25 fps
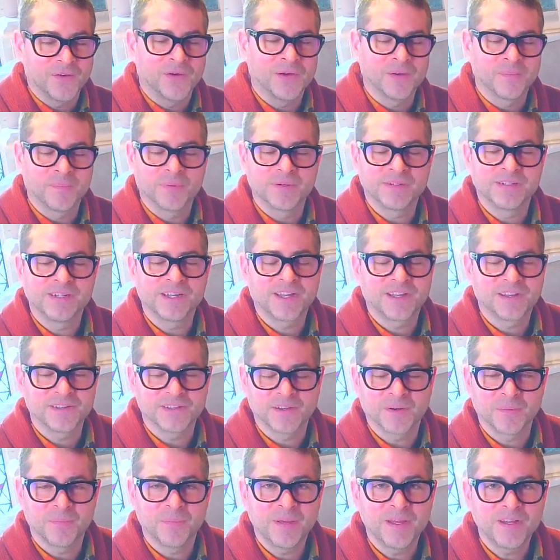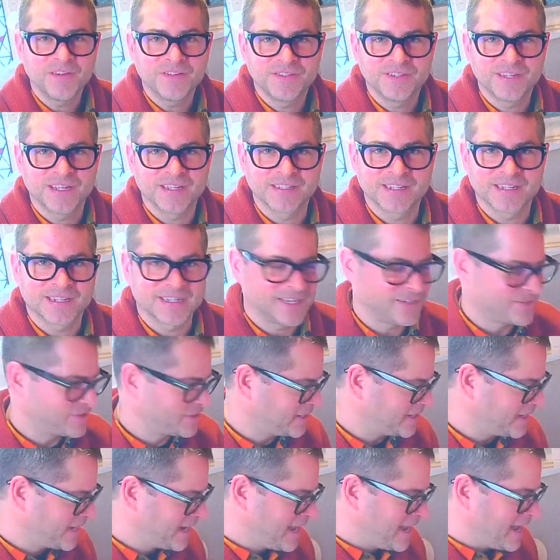particular pitch
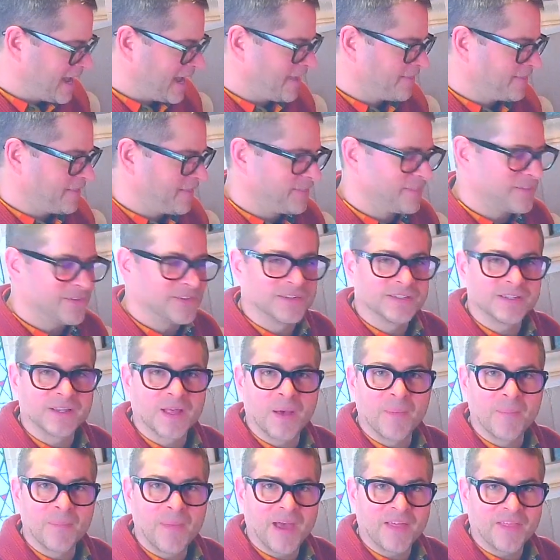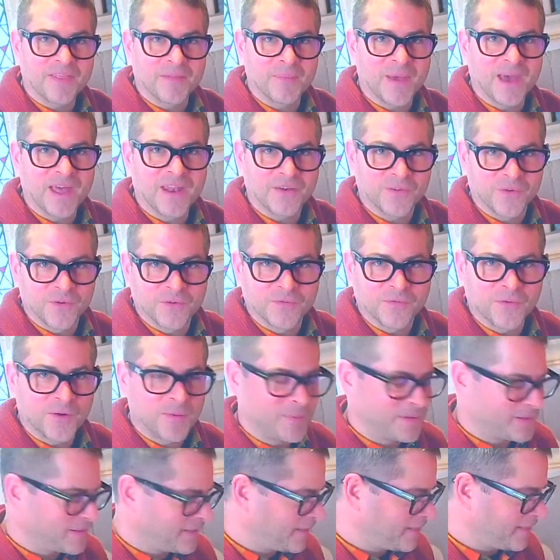designation, and then there's a mathematical
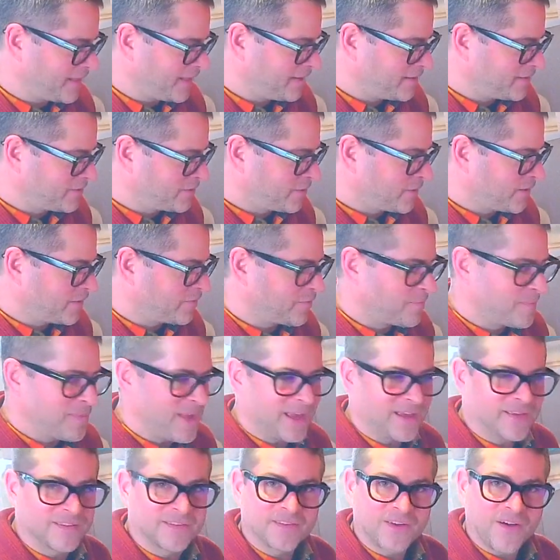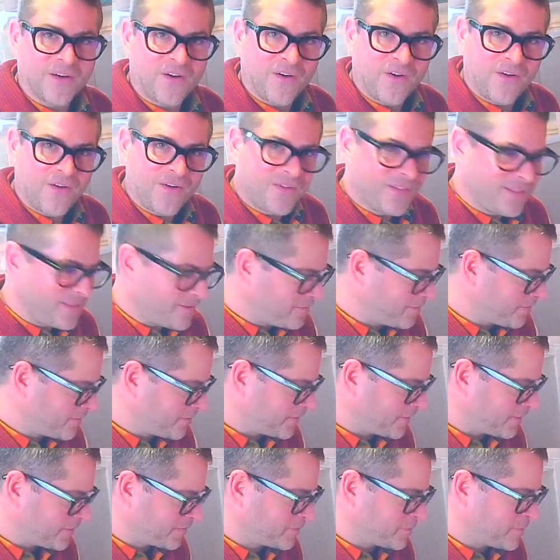formula that sort of makes all of
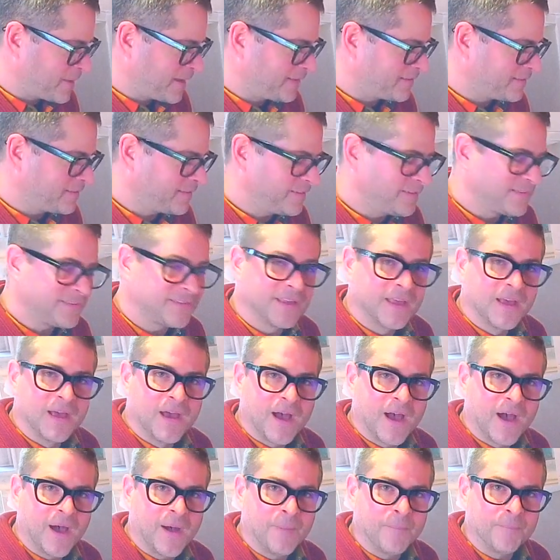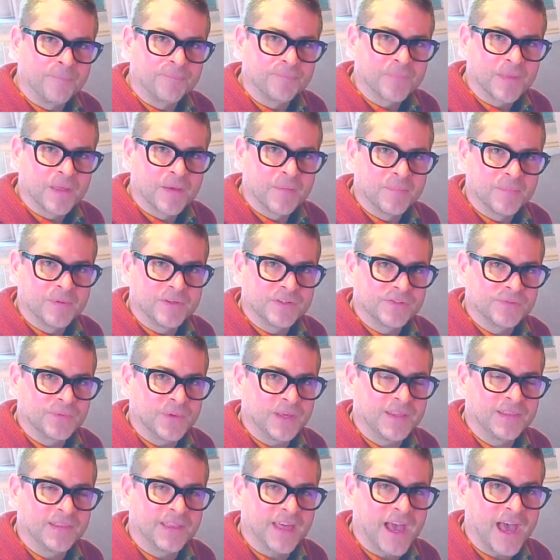the spaces
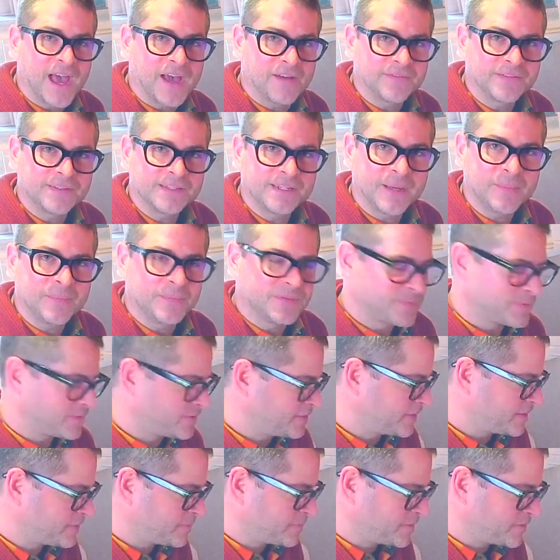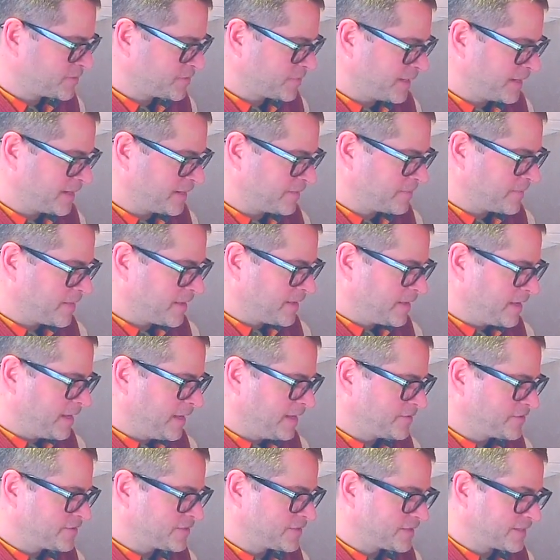between the half steps, which is between
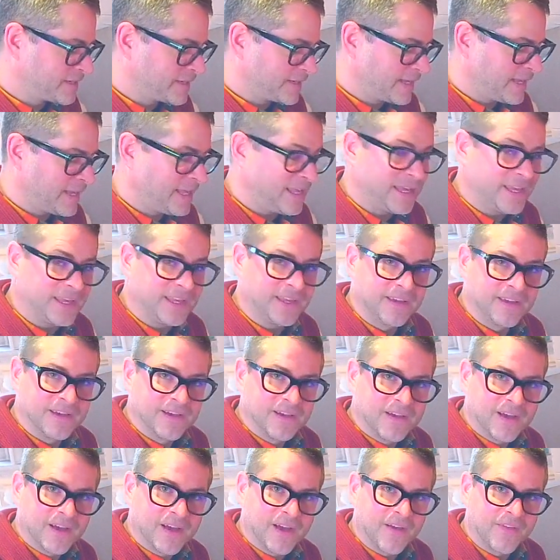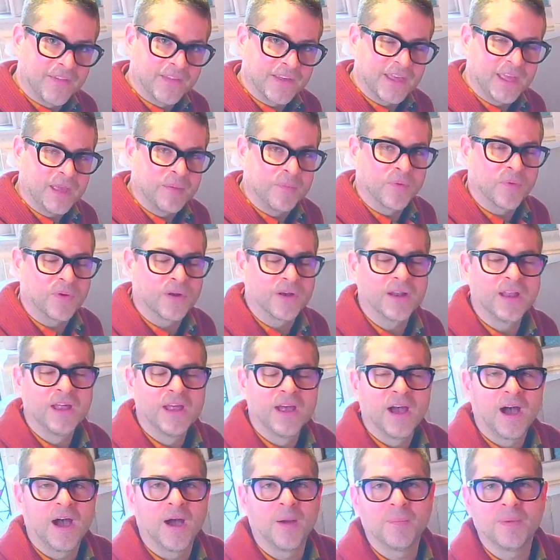each key on the keyboard,
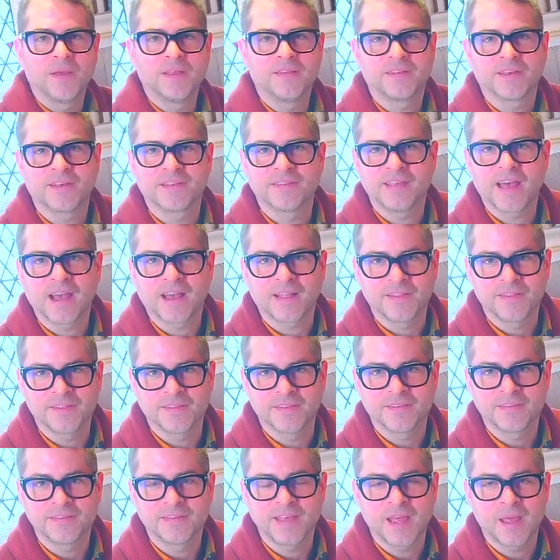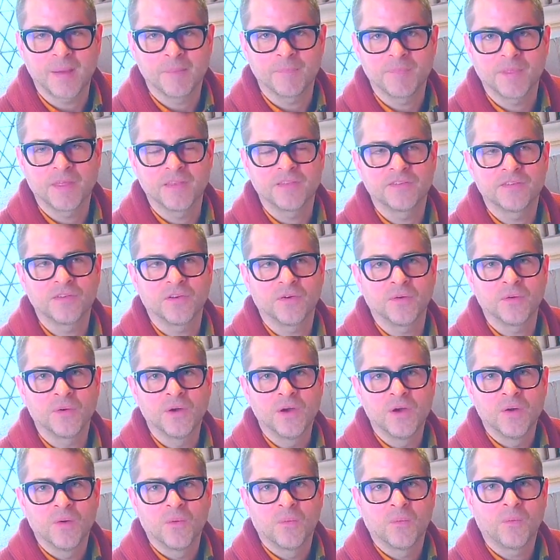it's exactly the same. And so
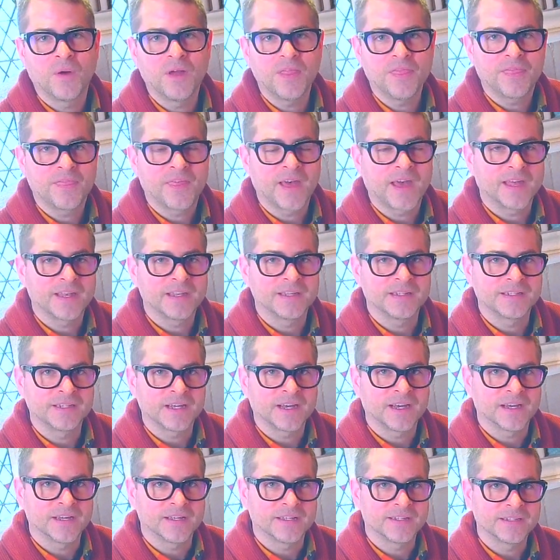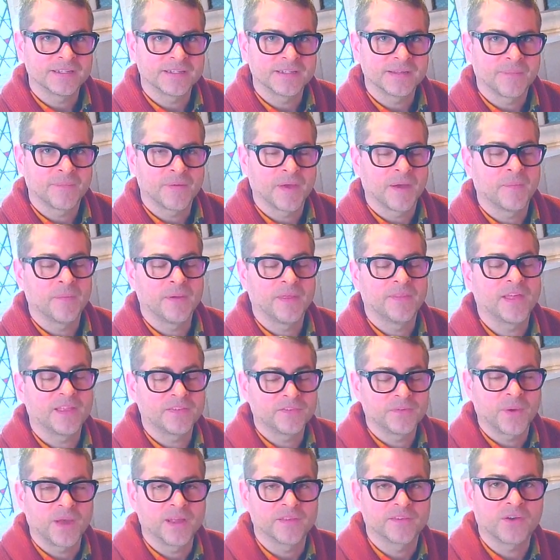what that does, and that's
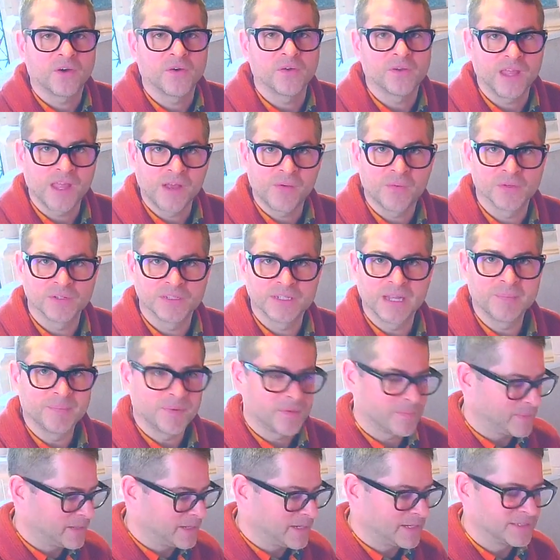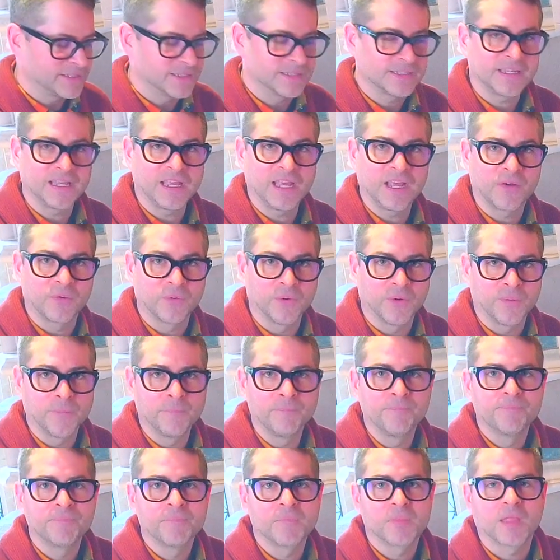why it's called equal temperament, because it's
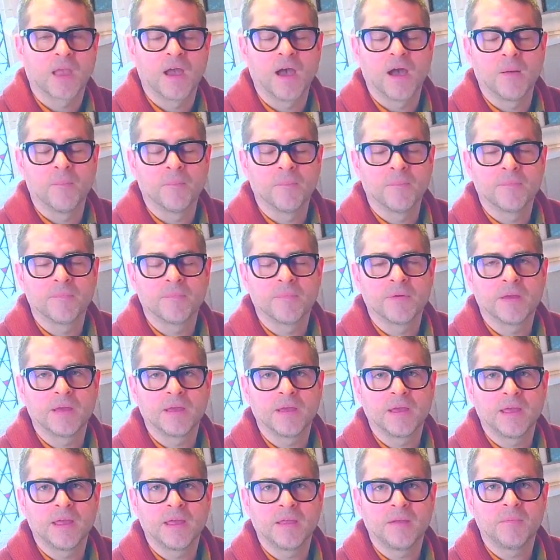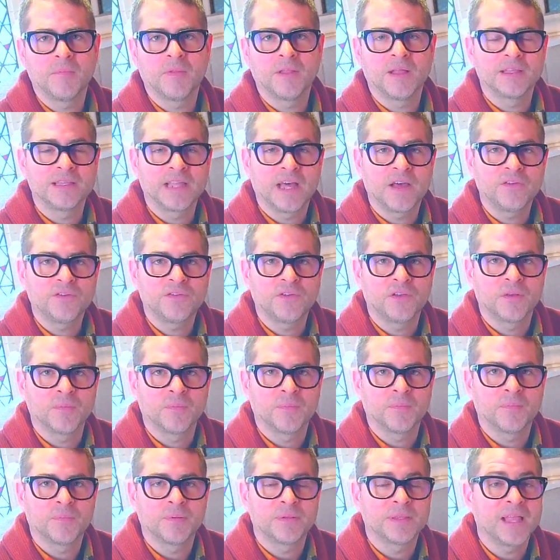equal, it allows you to
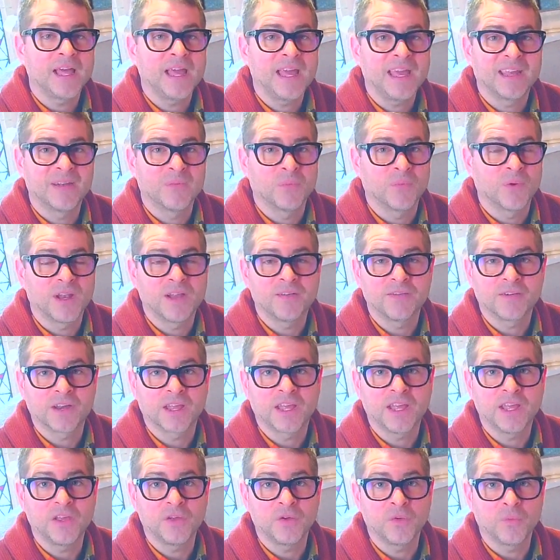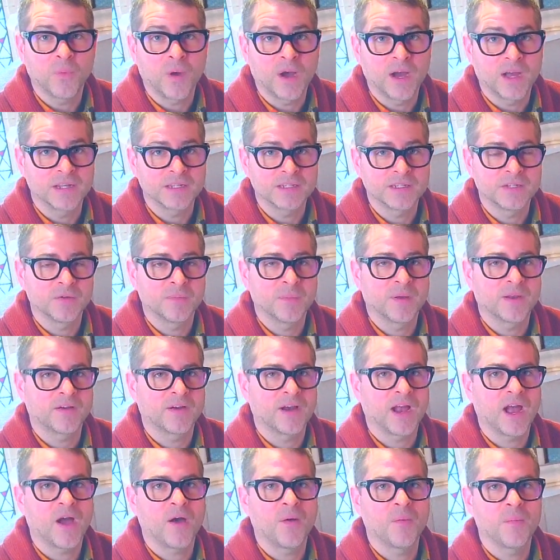play in whatever key you want, no matter
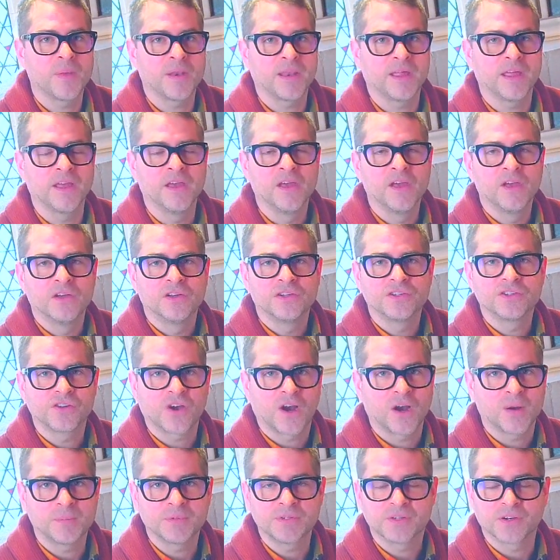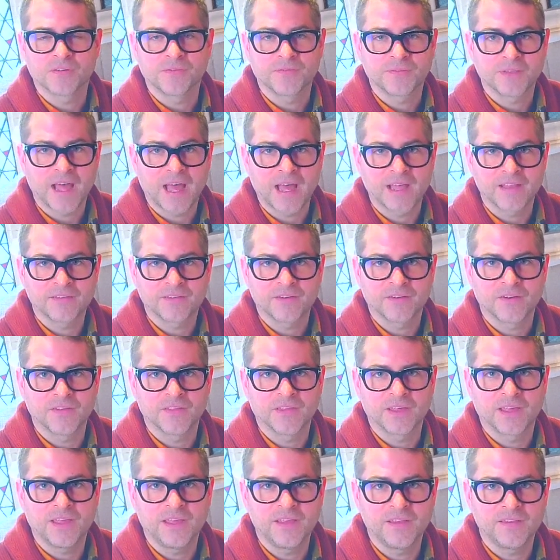how many sharps or flats are in the
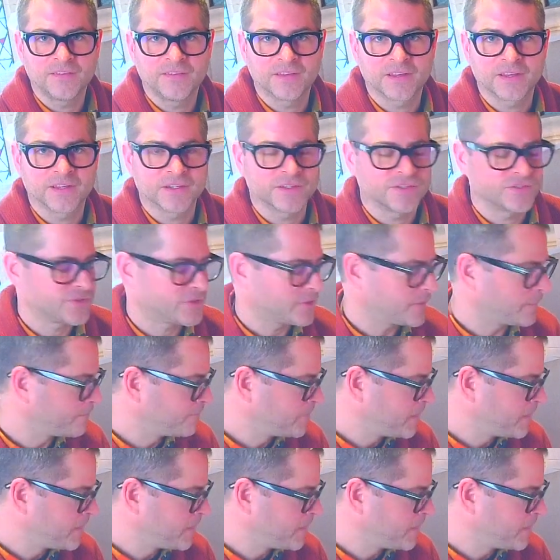key signature.